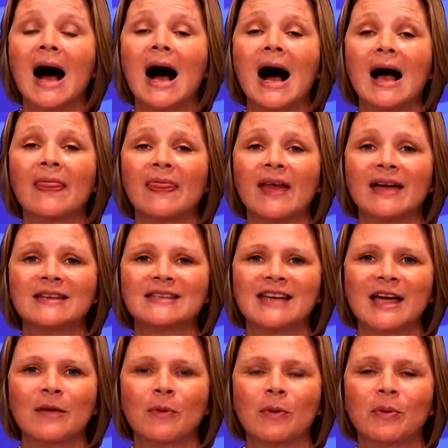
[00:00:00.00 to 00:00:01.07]
On that
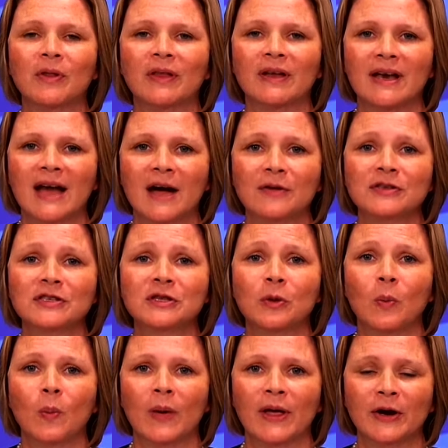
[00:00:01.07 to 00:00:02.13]
day, we will announce
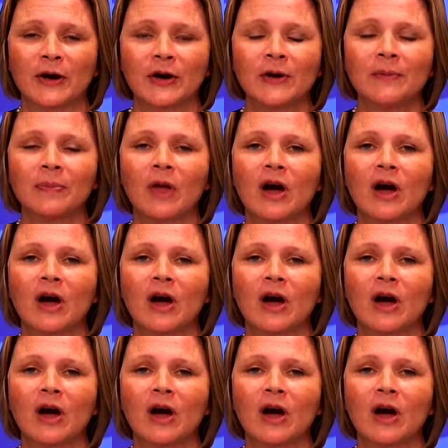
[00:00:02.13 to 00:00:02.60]
the winner.